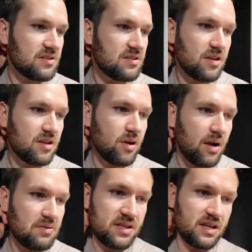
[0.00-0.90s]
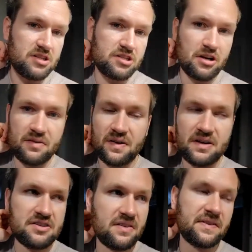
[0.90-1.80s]
So I would say just try to find
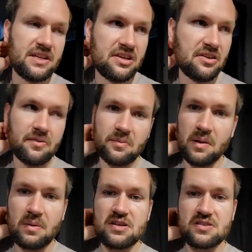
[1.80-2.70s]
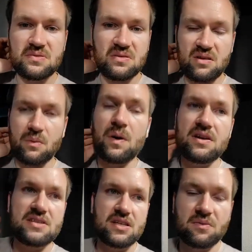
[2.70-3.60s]
yourself a deal. Maybe just wait
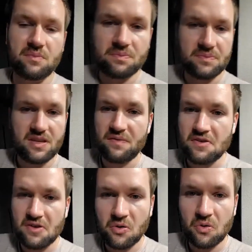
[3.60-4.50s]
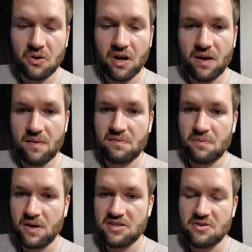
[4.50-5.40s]
to see if you can hold off.
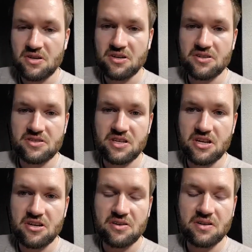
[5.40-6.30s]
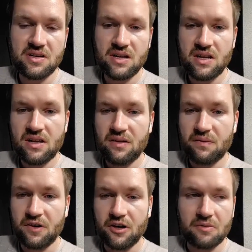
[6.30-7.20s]
Wait 2 years, a year
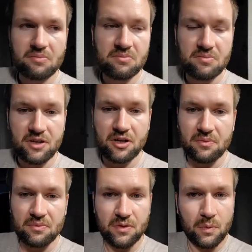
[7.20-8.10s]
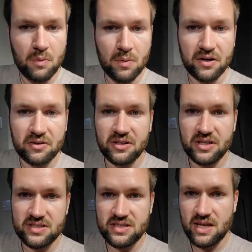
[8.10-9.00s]
for the Walmart
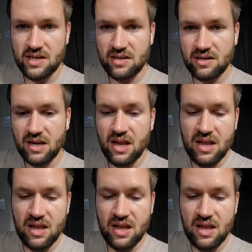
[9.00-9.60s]
clearance to hit.